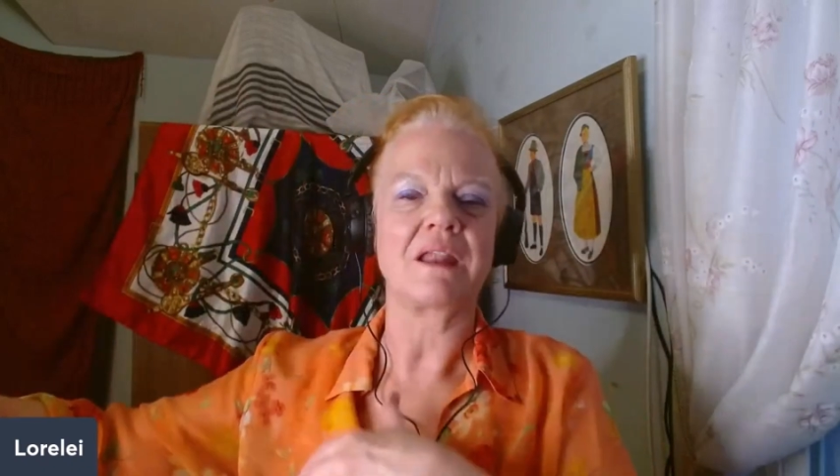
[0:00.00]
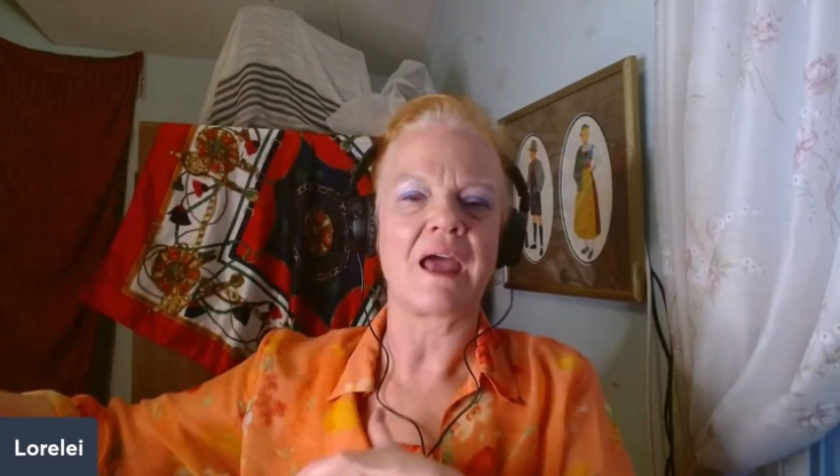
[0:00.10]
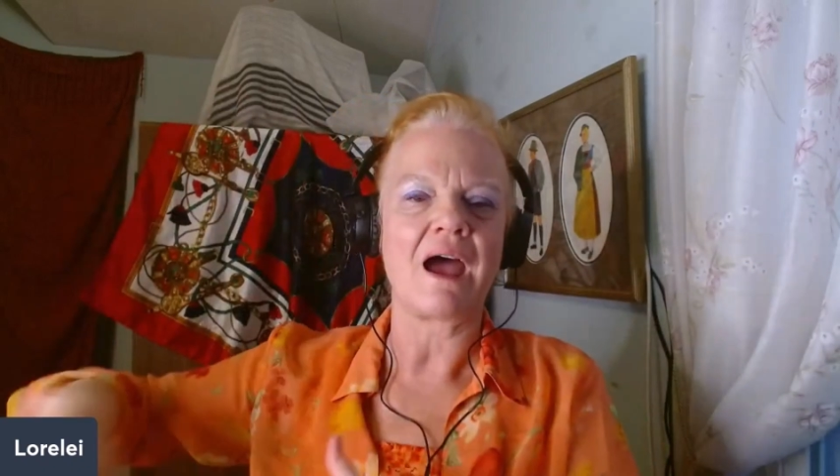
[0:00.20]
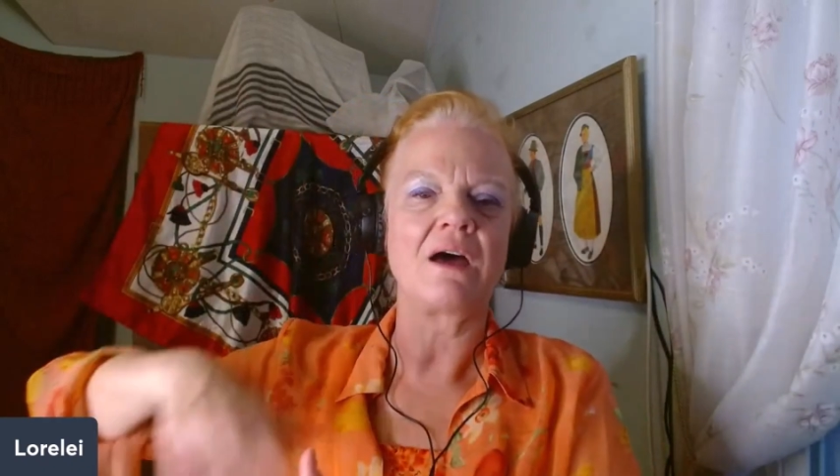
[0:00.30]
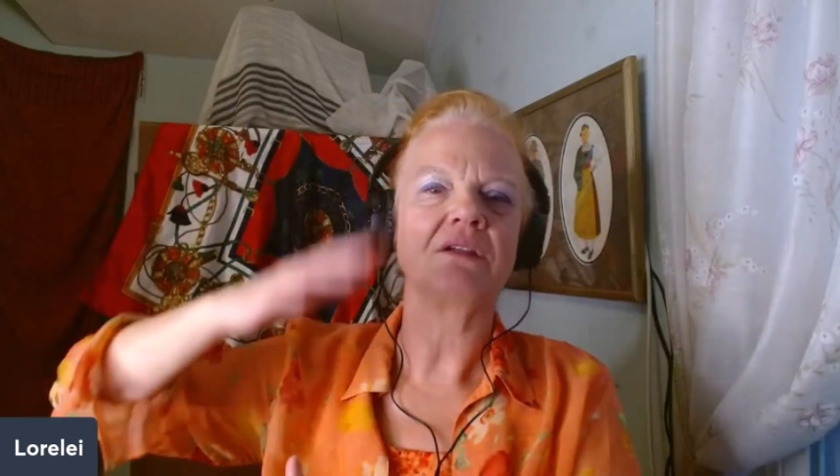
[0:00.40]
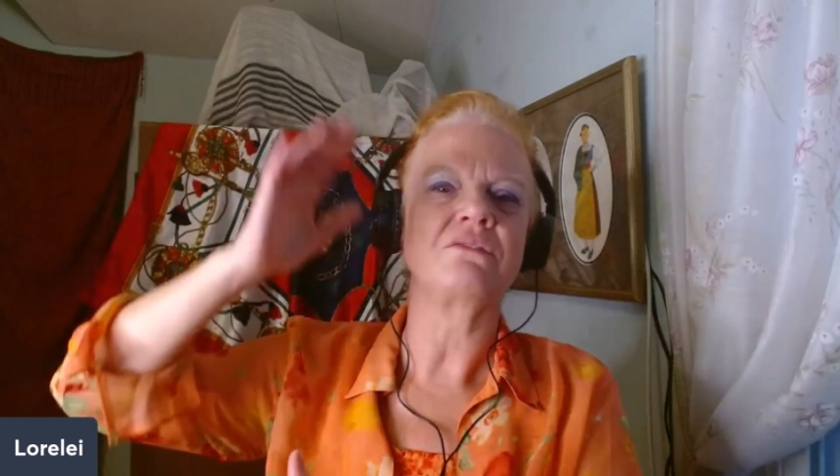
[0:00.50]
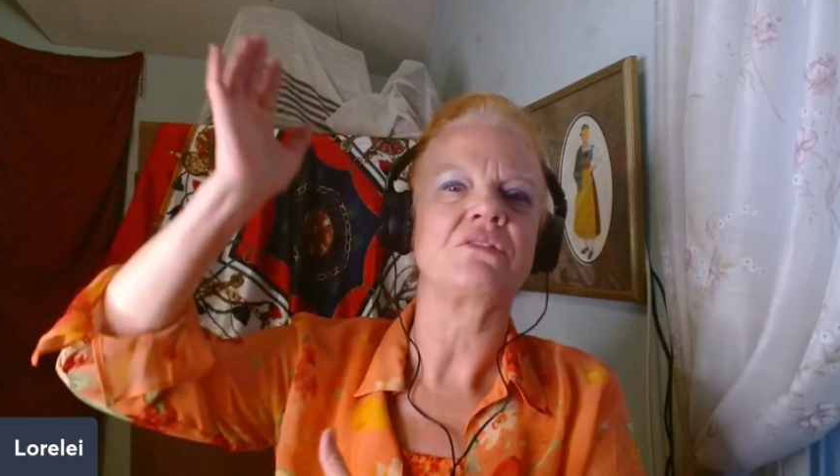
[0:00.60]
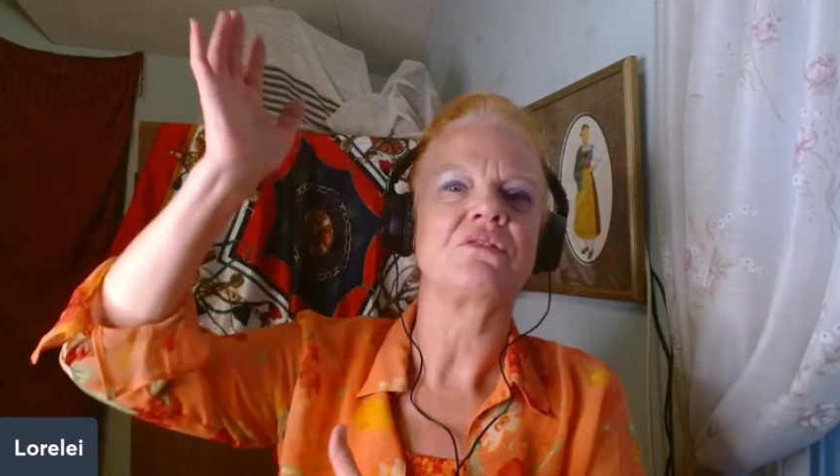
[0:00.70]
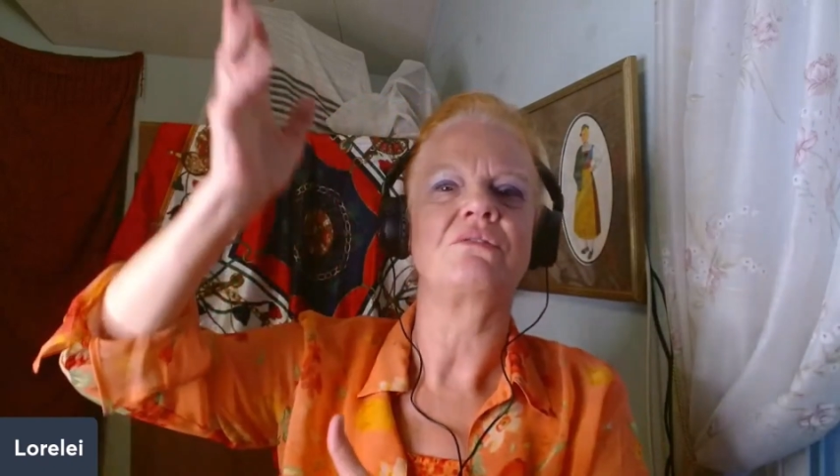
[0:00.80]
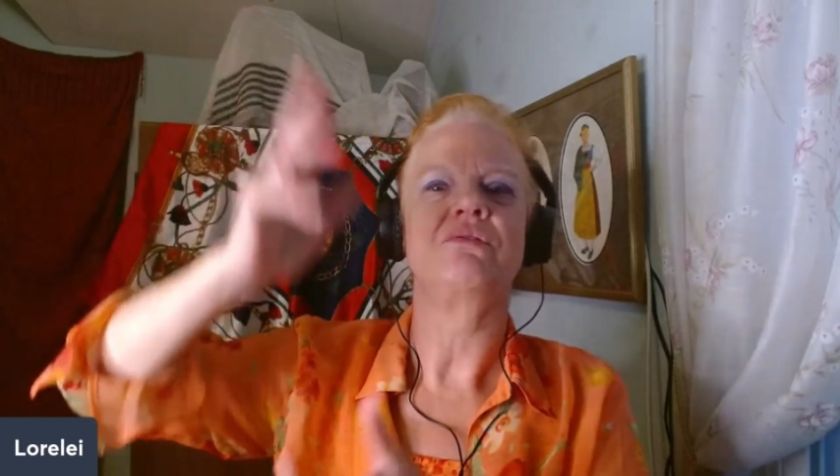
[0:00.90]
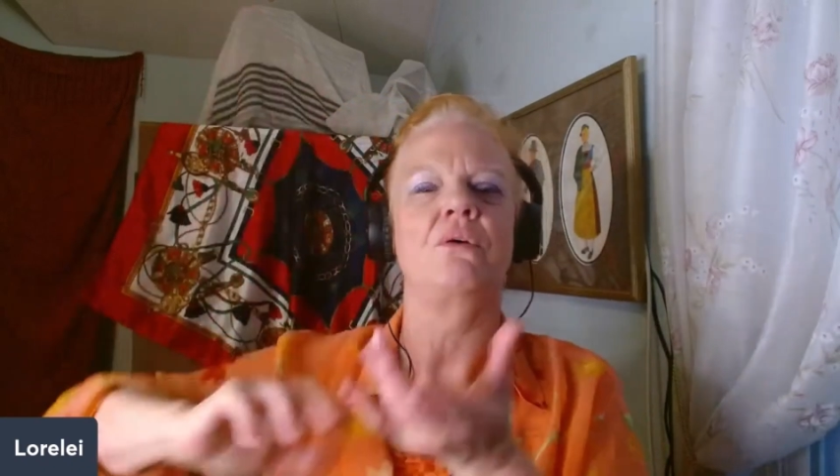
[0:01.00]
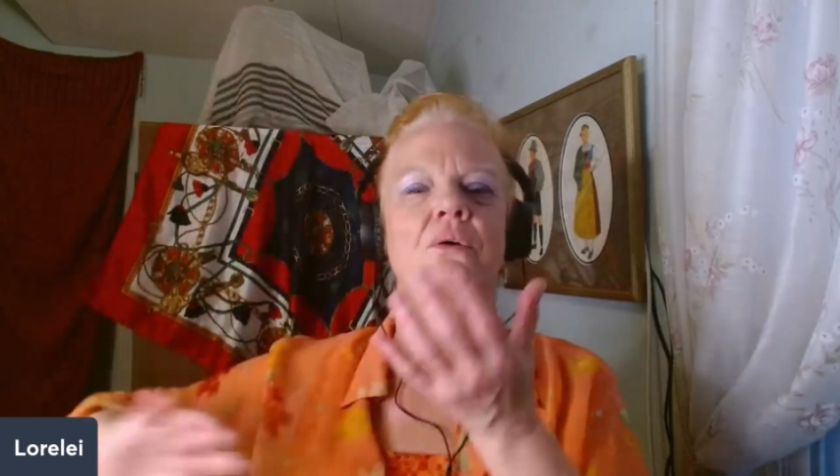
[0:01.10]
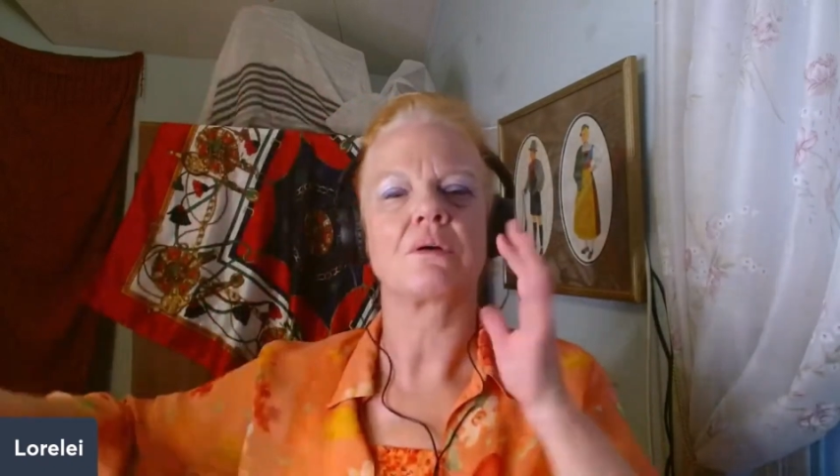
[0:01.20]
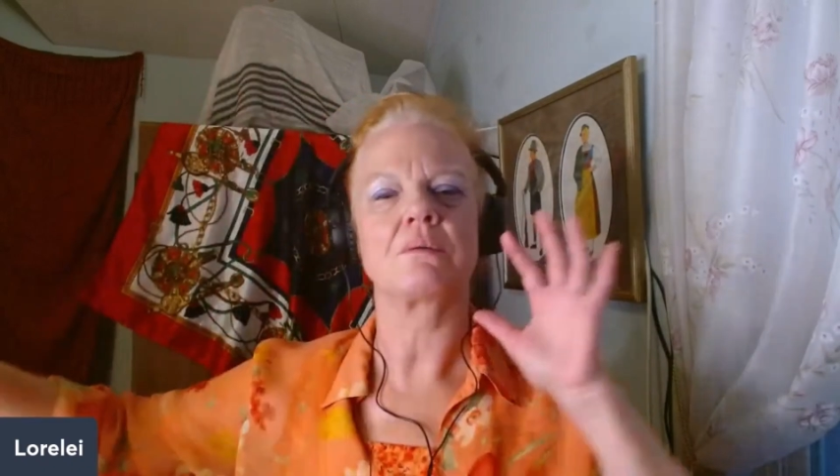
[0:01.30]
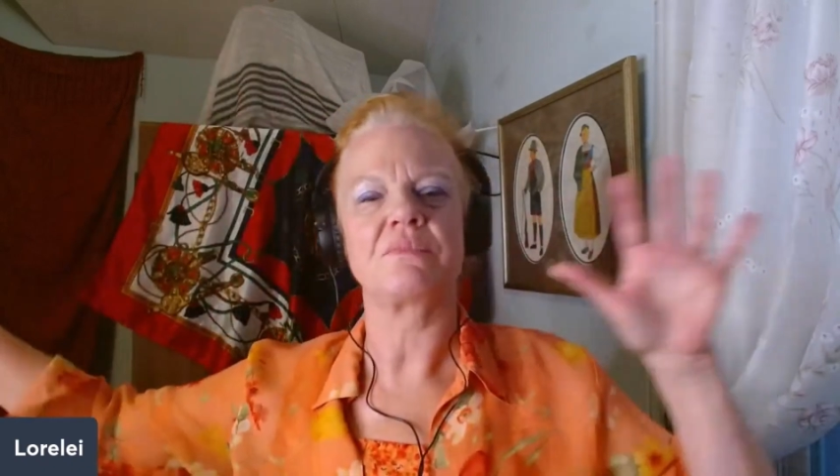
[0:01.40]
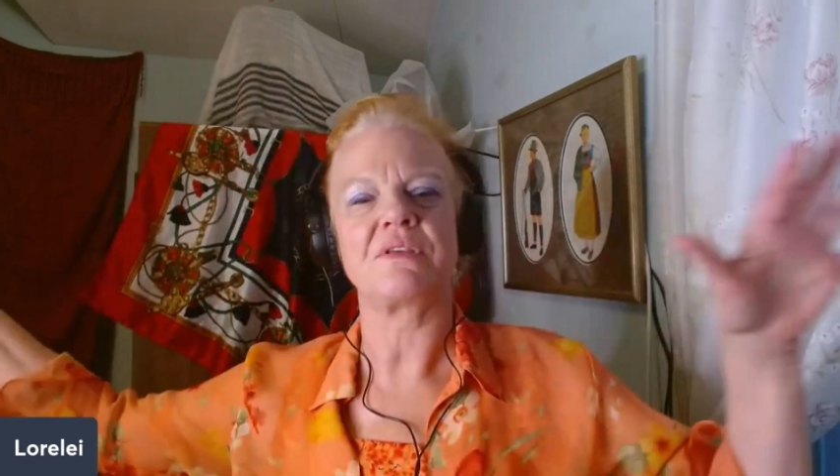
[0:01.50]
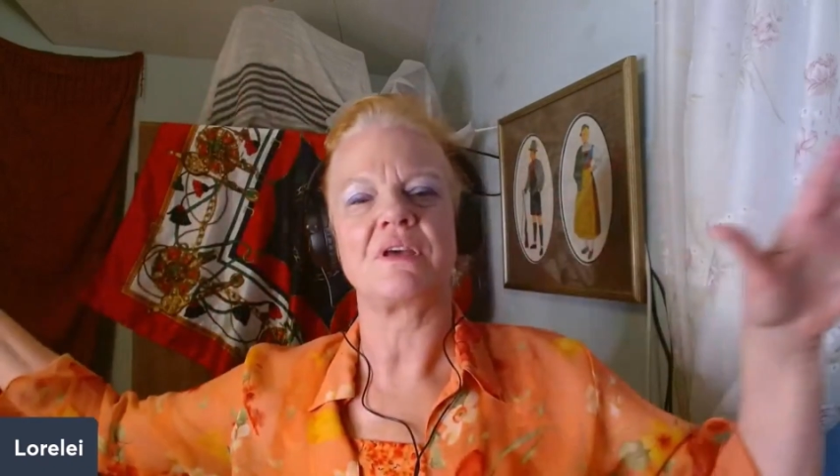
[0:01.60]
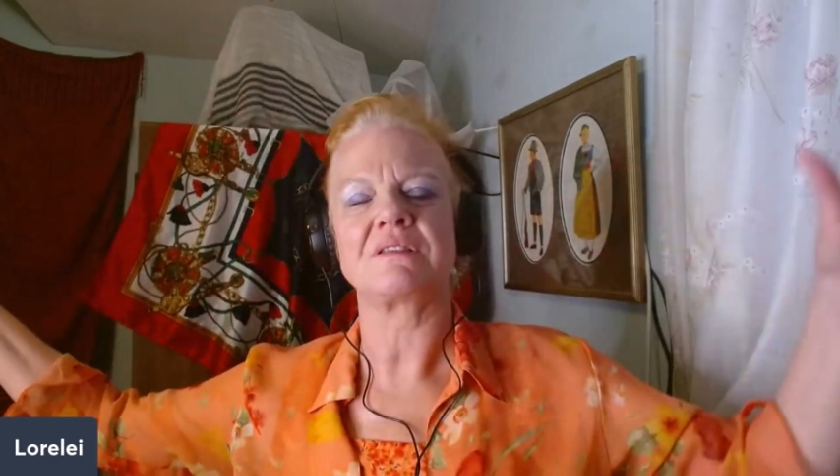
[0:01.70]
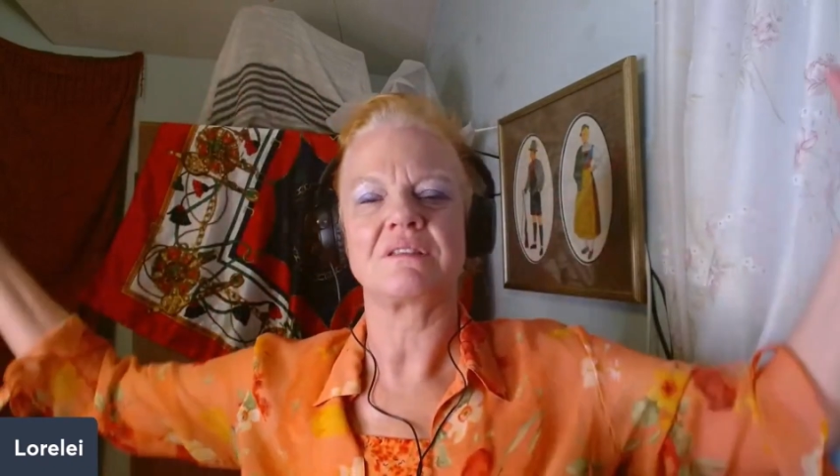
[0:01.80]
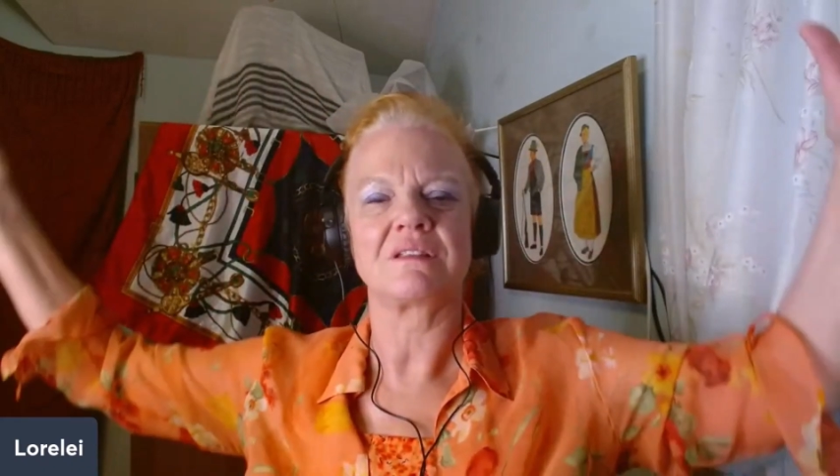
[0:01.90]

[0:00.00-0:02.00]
out of different forms that's,